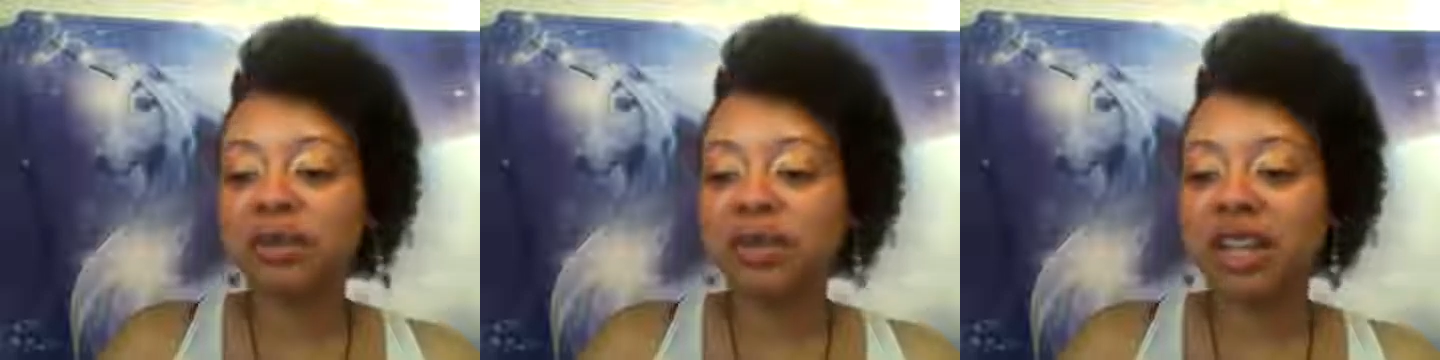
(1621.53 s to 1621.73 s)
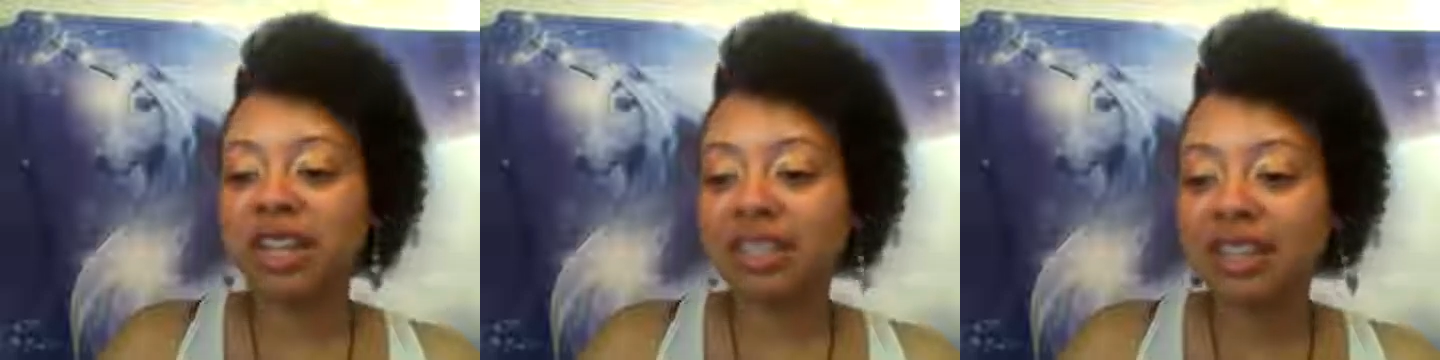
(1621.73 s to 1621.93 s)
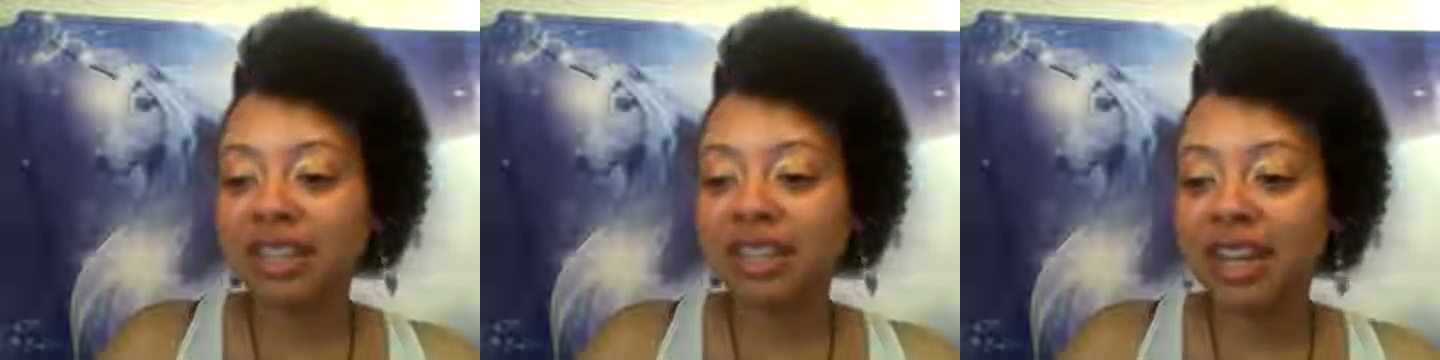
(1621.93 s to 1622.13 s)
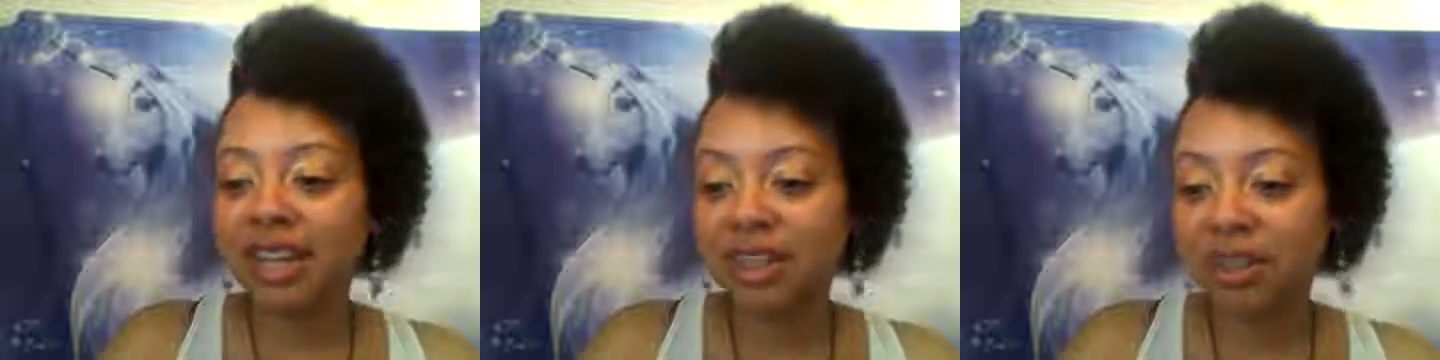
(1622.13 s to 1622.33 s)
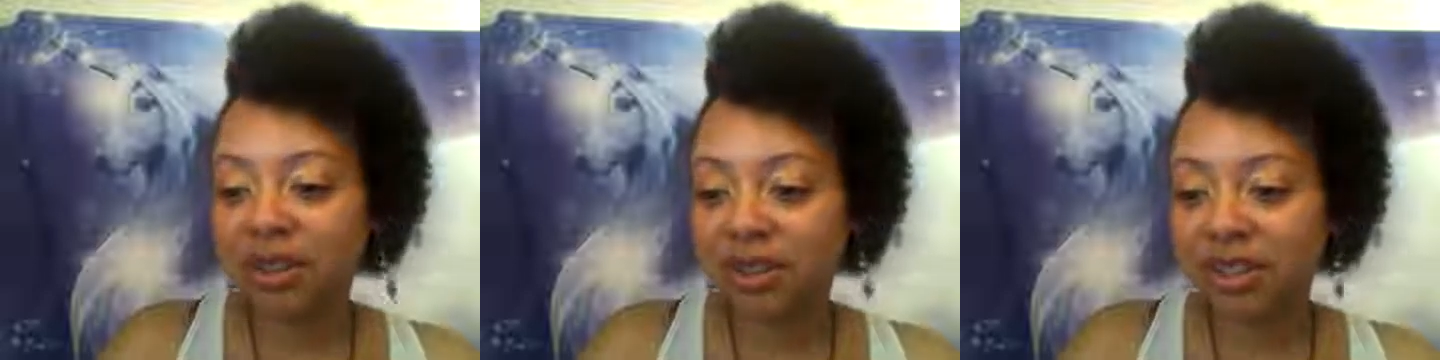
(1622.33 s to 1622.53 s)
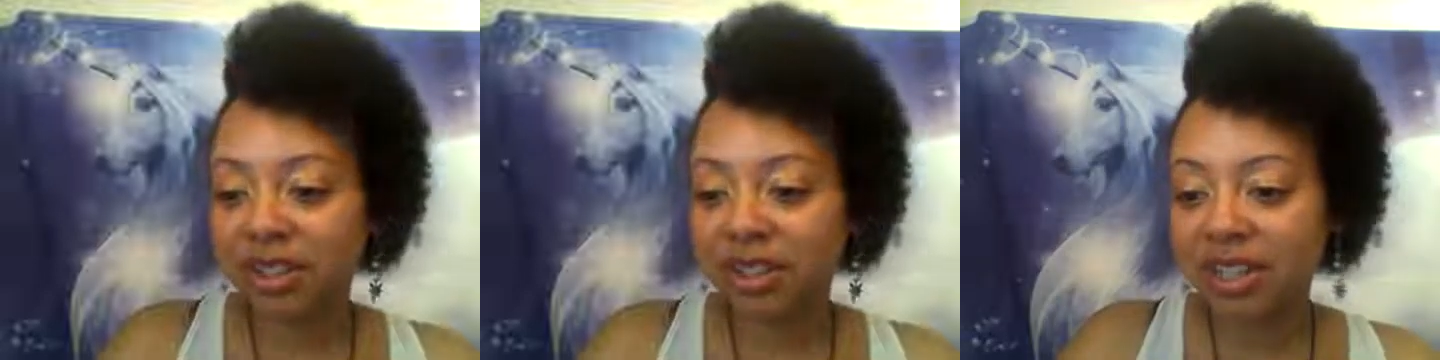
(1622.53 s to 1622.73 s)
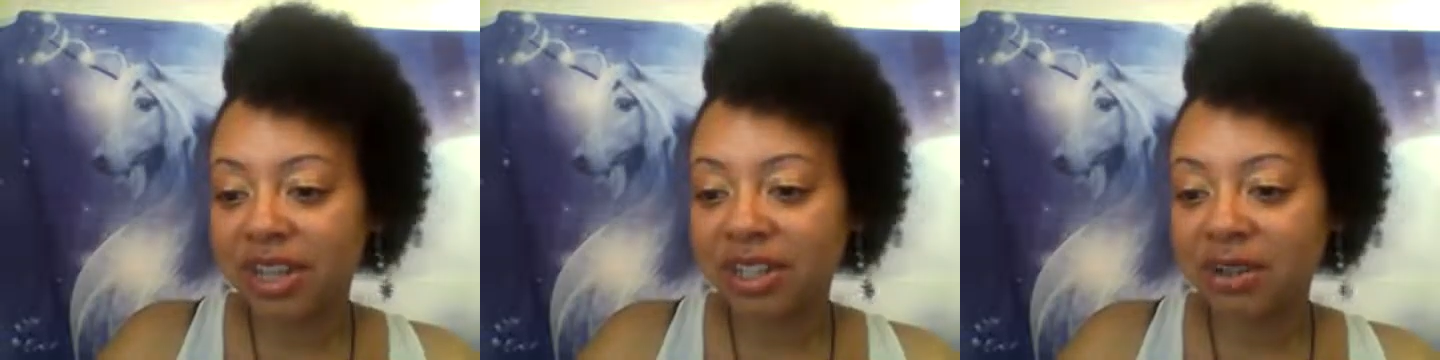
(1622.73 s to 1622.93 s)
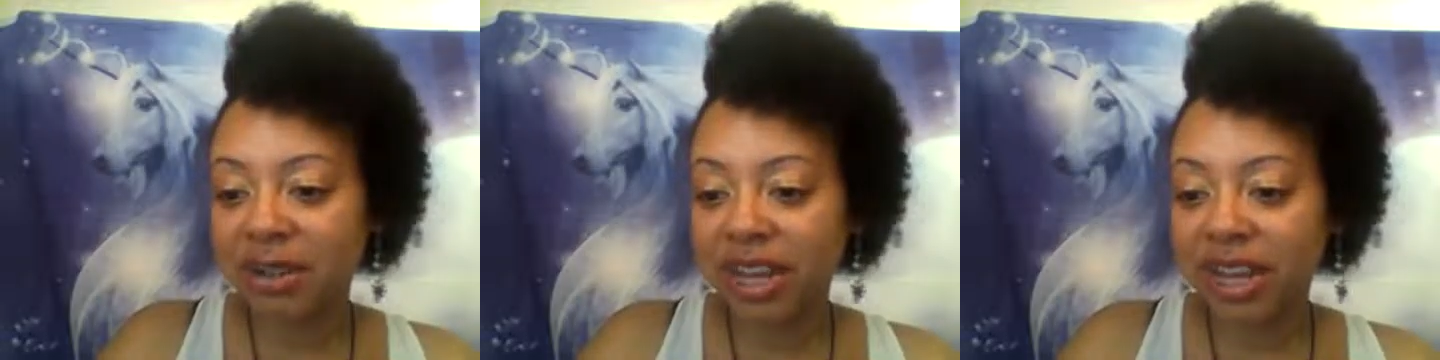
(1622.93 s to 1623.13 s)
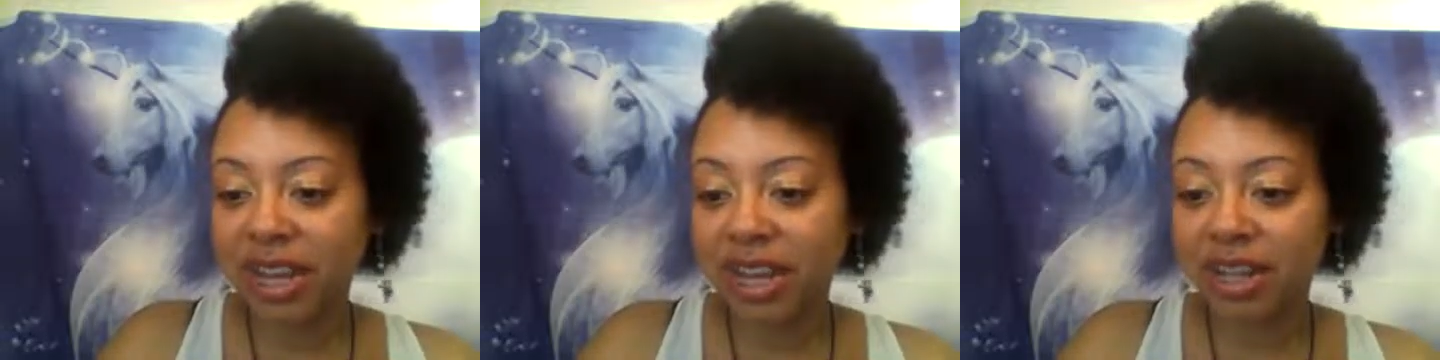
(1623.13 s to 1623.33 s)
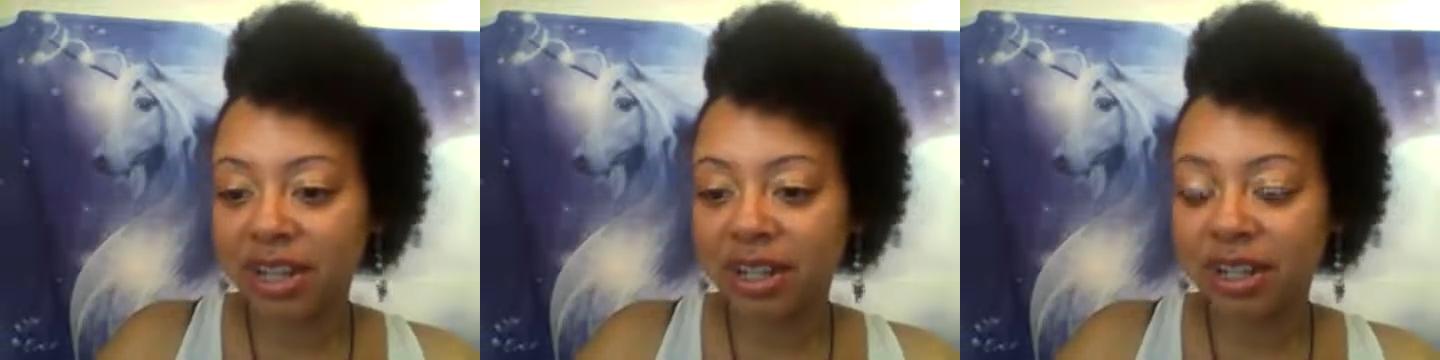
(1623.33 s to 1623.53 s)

to realize it's not your headache,